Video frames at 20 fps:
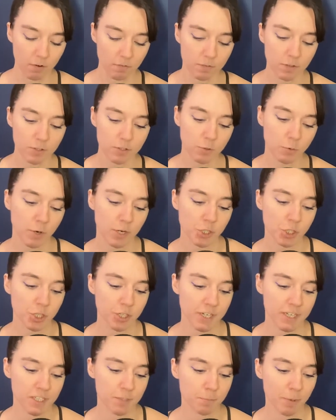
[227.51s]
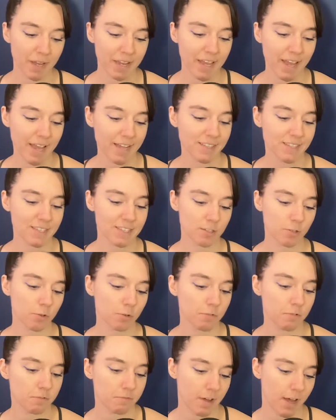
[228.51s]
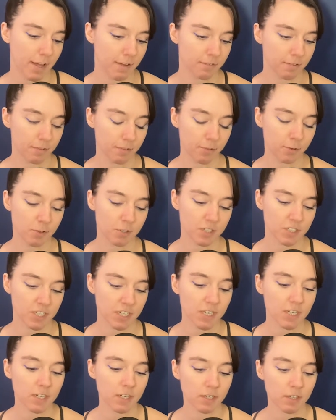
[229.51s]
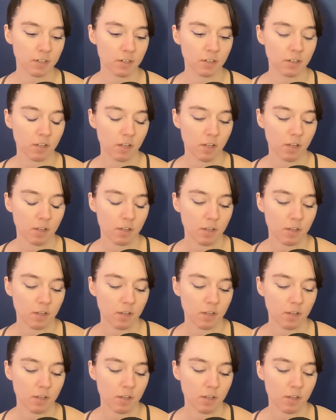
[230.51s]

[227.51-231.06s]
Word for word: First question is by Etzel 513.